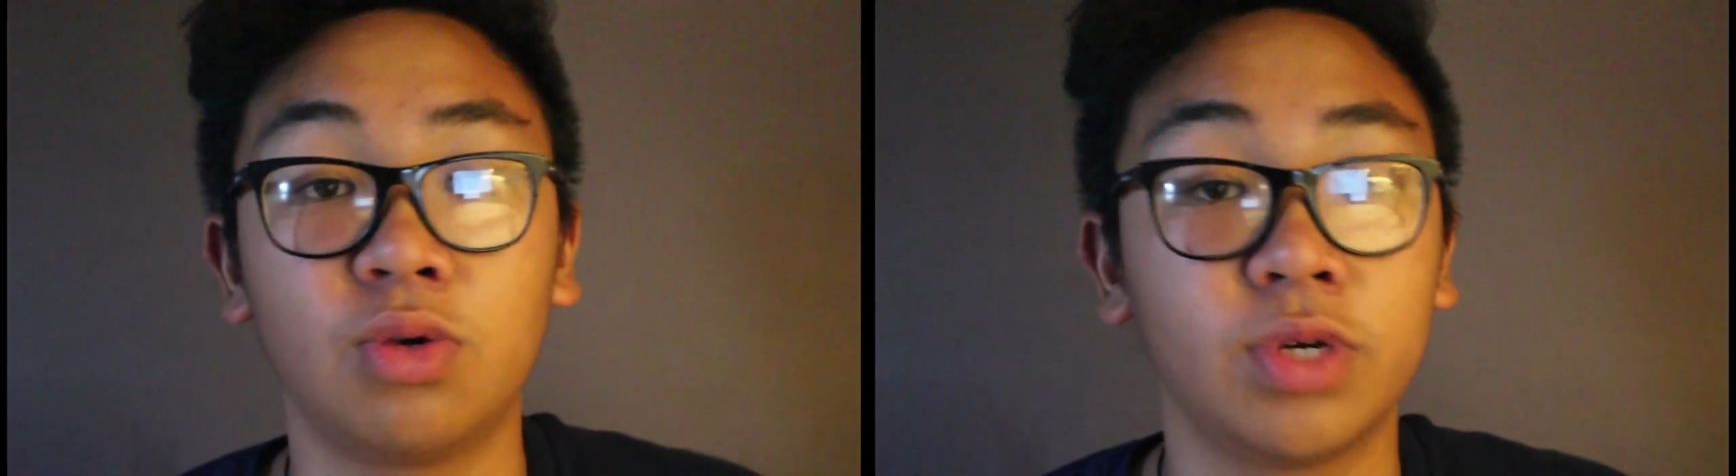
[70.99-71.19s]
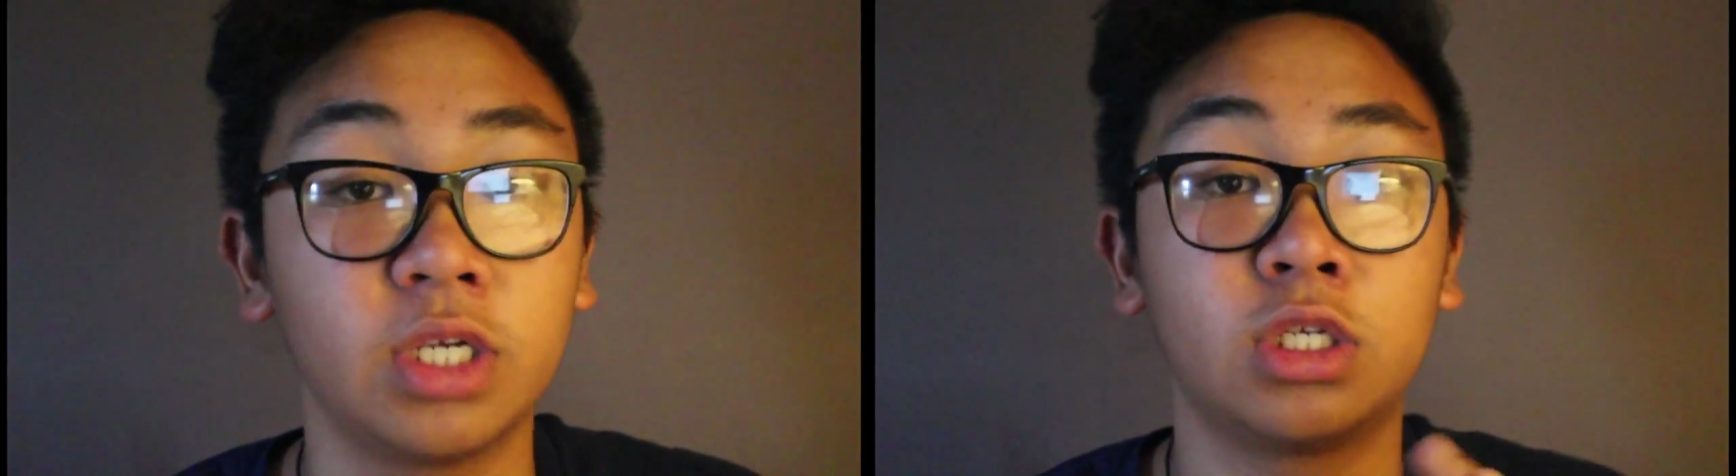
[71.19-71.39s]

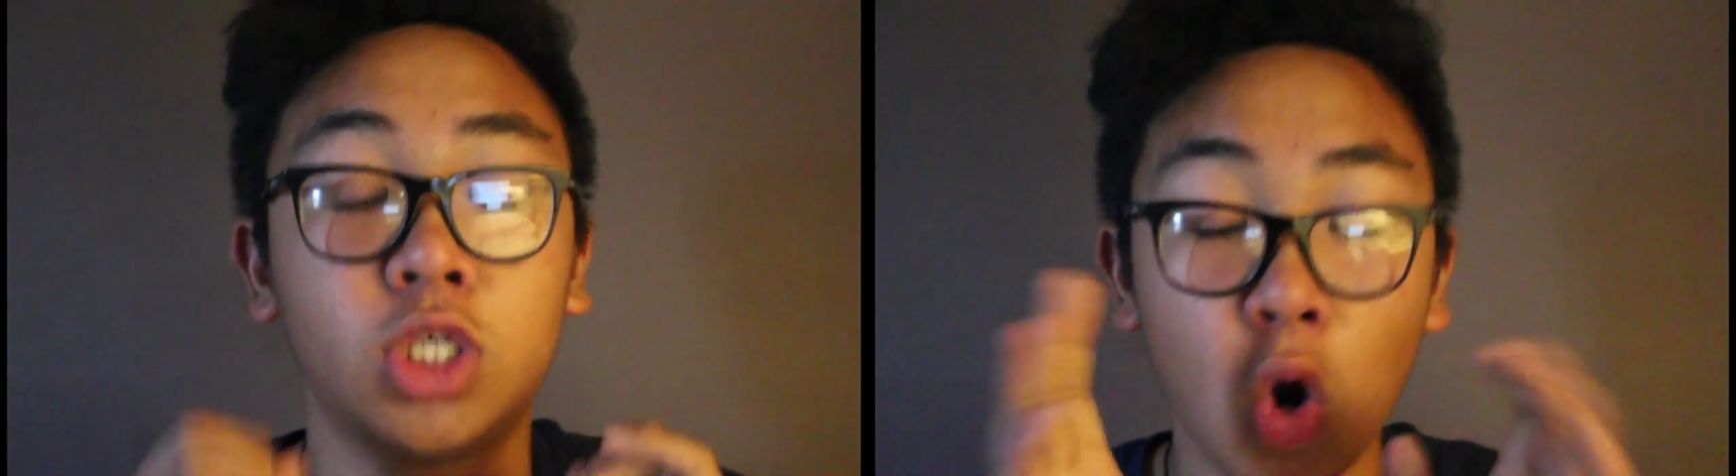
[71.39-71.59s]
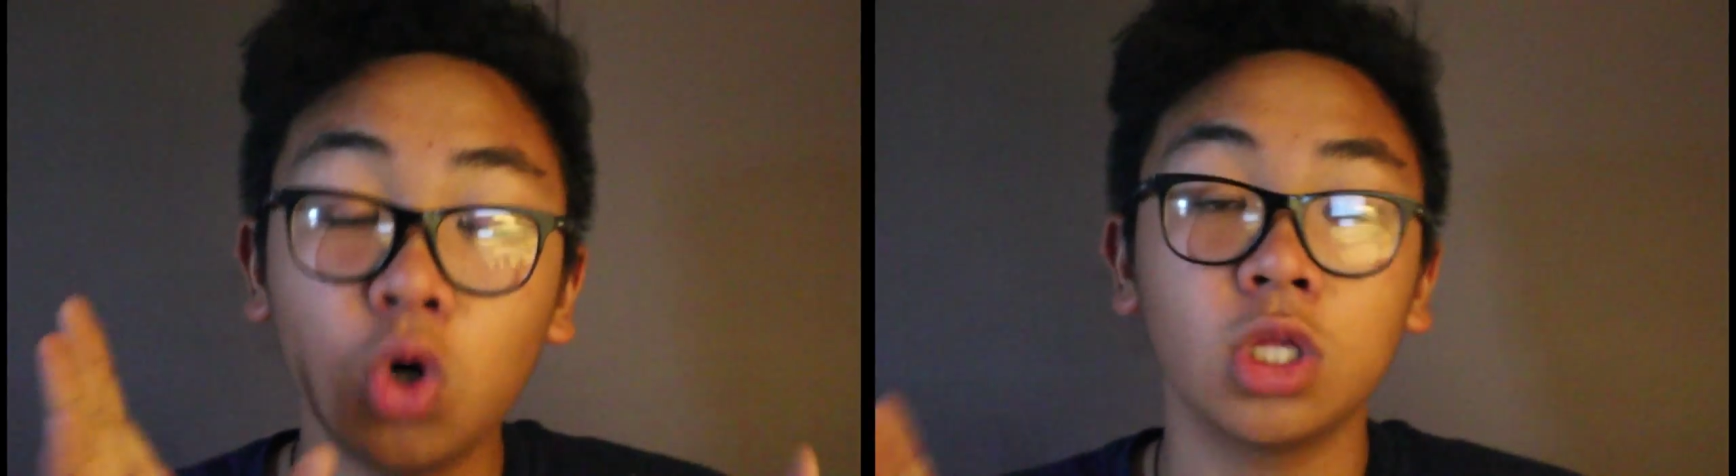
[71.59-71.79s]
which is
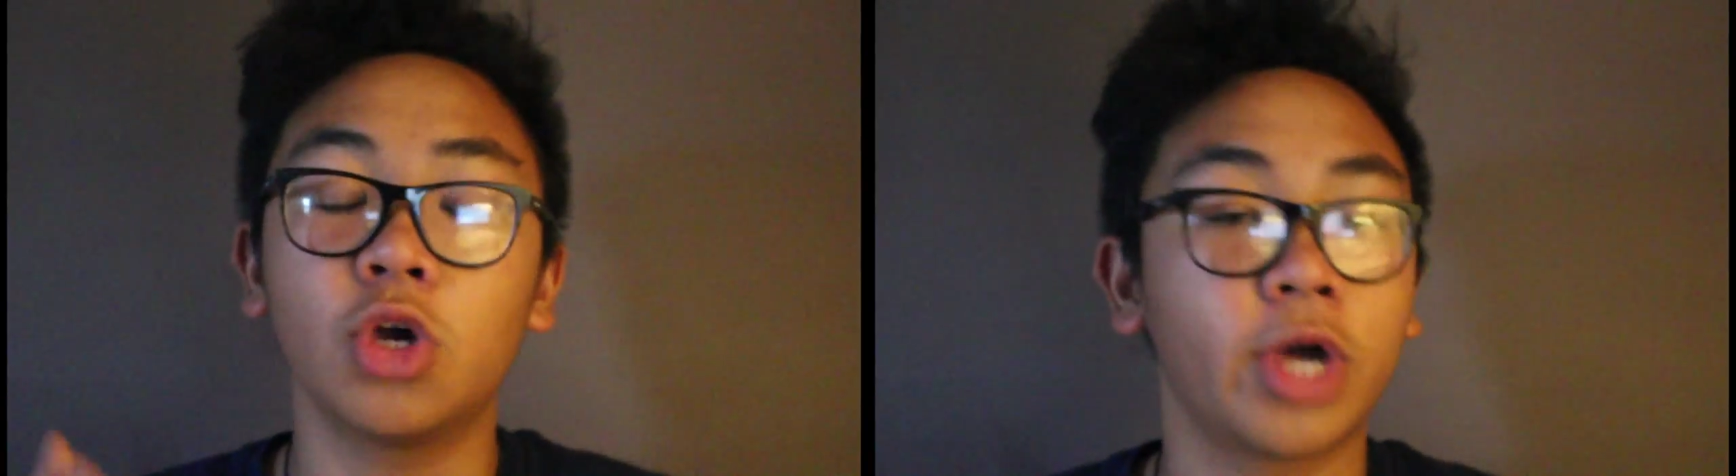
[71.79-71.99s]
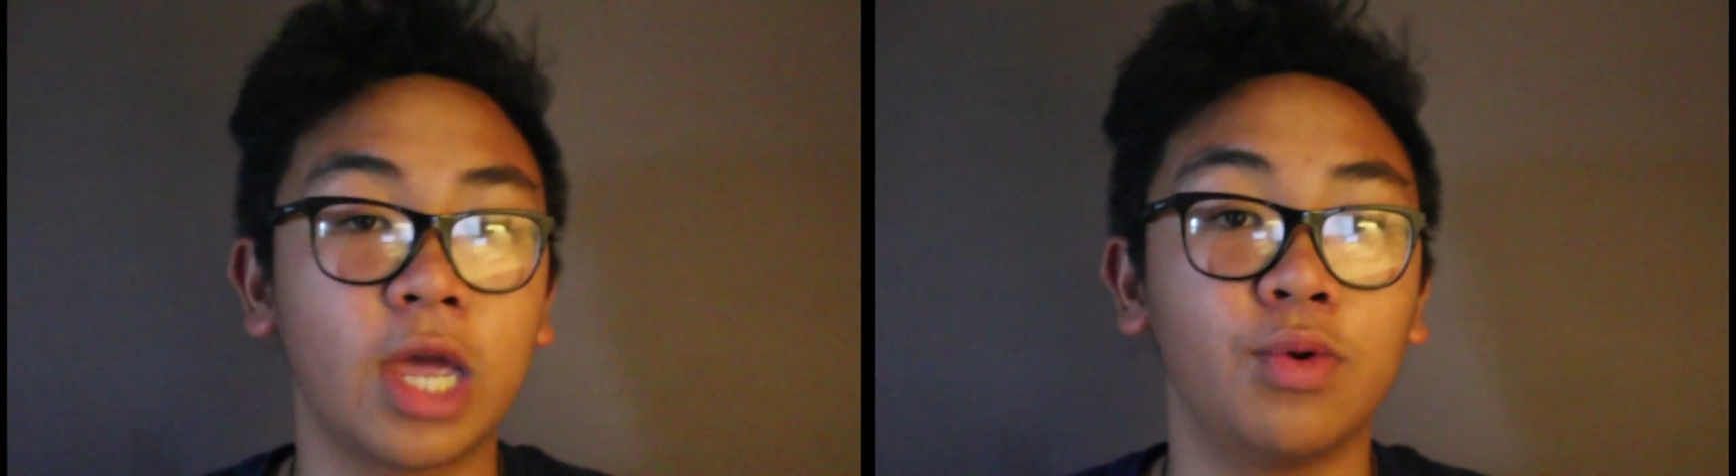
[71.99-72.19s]
totally
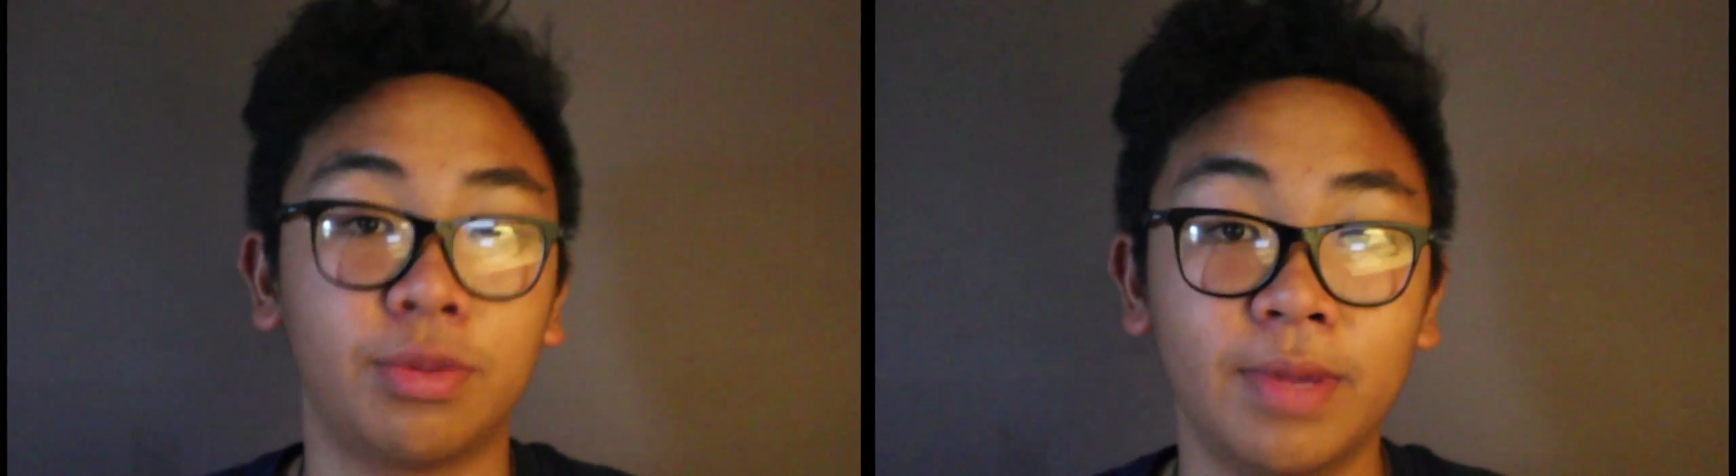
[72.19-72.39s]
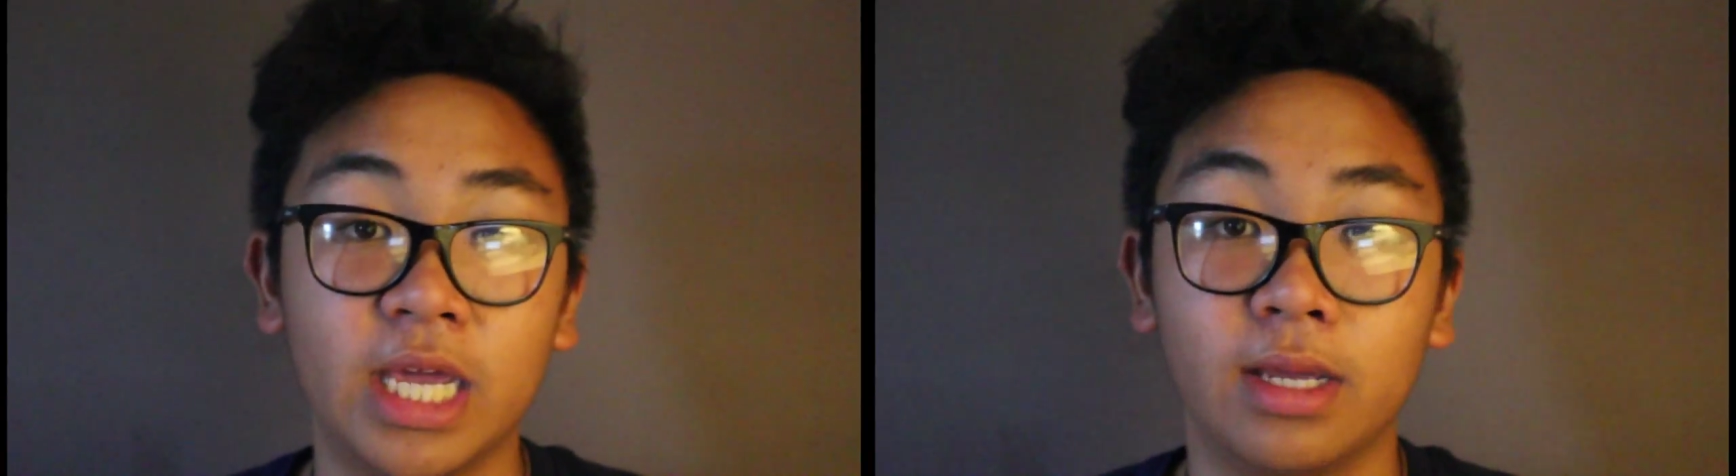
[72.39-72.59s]
okay with
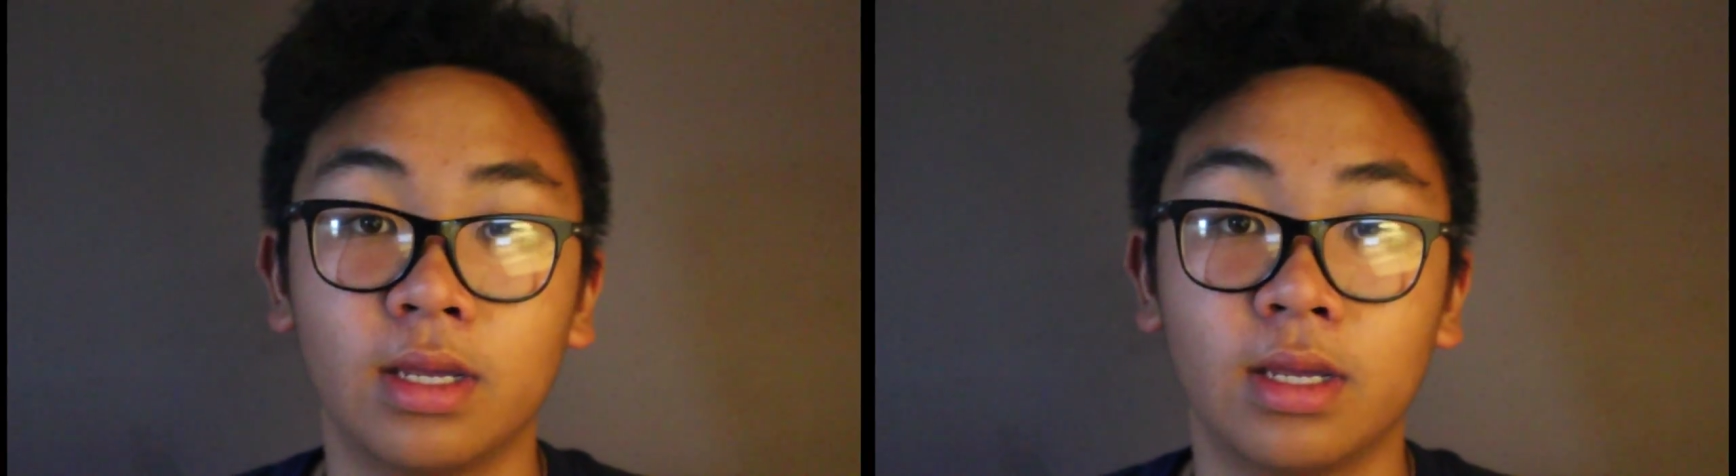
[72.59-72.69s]
me.